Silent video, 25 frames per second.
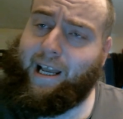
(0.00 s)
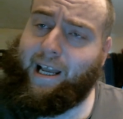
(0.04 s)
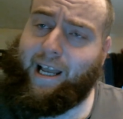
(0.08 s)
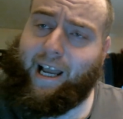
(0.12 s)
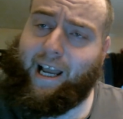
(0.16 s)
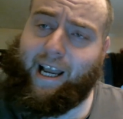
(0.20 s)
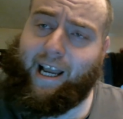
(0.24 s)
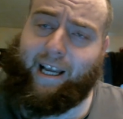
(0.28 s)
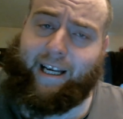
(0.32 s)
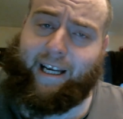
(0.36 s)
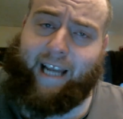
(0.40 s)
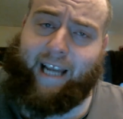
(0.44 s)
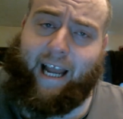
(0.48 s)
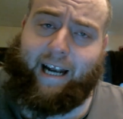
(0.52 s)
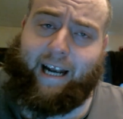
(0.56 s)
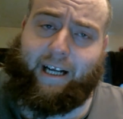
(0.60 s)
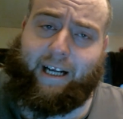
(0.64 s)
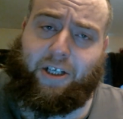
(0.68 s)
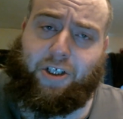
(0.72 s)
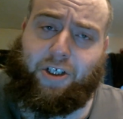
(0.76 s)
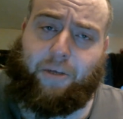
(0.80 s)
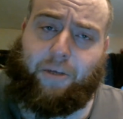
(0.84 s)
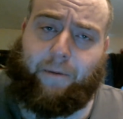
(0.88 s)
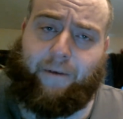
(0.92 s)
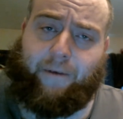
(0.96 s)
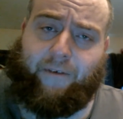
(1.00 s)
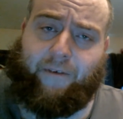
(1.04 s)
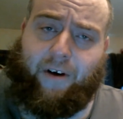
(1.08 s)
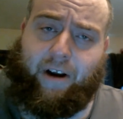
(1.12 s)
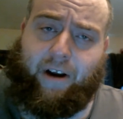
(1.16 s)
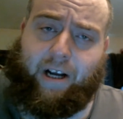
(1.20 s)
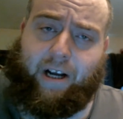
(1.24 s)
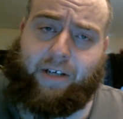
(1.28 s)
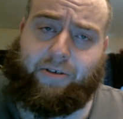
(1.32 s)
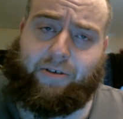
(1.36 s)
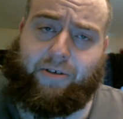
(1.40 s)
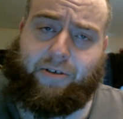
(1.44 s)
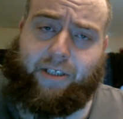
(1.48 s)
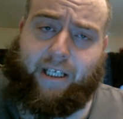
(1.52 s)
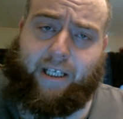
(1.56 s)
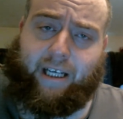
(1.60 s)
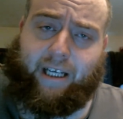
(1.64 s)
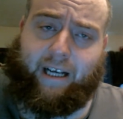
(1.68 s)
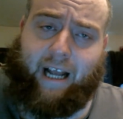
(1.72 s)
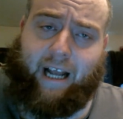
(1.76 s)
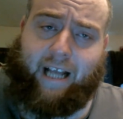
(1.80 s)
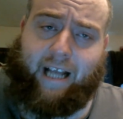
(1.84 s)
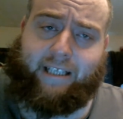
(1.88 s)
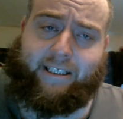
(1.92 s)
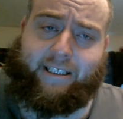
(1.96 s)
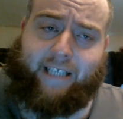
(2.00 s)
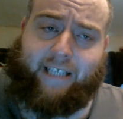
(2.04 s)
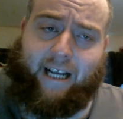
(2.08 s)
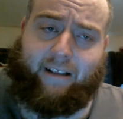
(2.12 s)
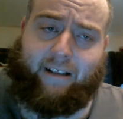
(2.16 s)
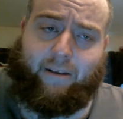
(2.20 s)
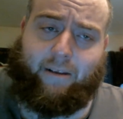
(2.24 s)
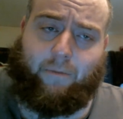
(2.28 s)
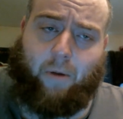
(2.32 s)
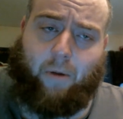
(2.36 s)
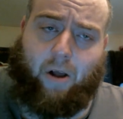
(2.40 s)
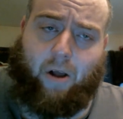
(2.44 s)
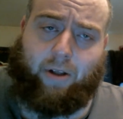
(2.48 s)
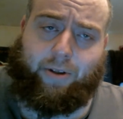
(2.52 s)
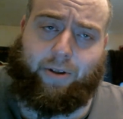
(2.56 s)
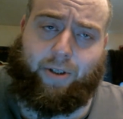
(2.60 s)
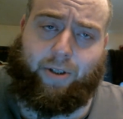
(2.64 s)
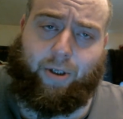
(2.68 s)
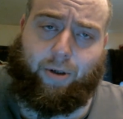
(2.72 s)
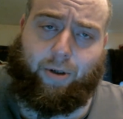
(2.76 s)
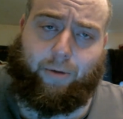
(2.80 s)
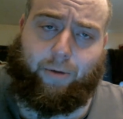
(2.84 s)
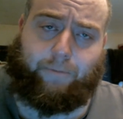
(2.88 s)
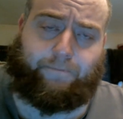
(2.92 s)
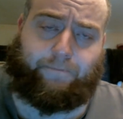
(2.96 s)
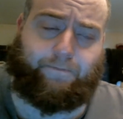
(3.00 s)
again, it should be very interesting in that side of the ball too.